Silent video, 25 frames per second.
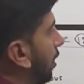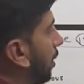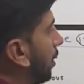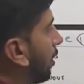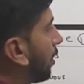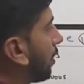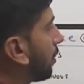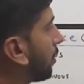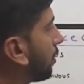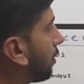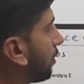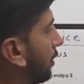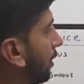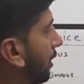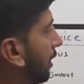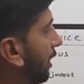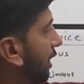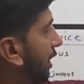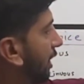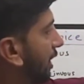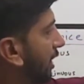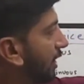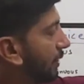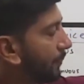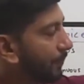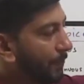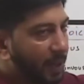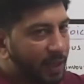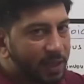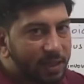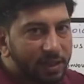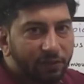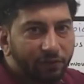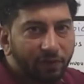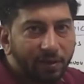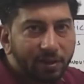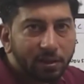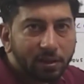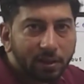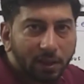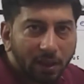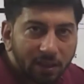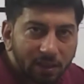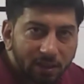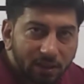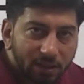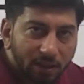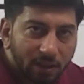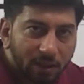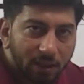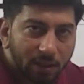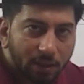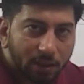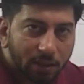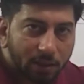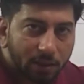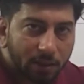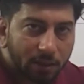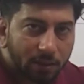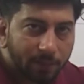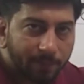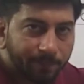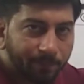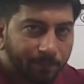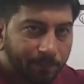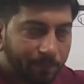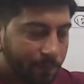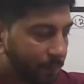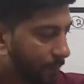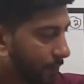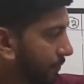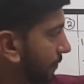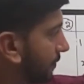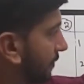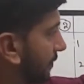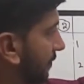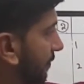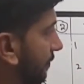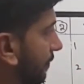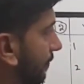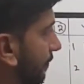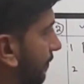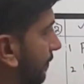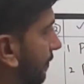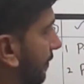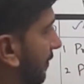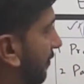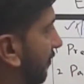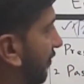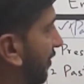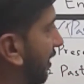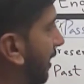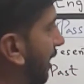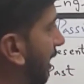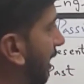all 8 passive voice tenses will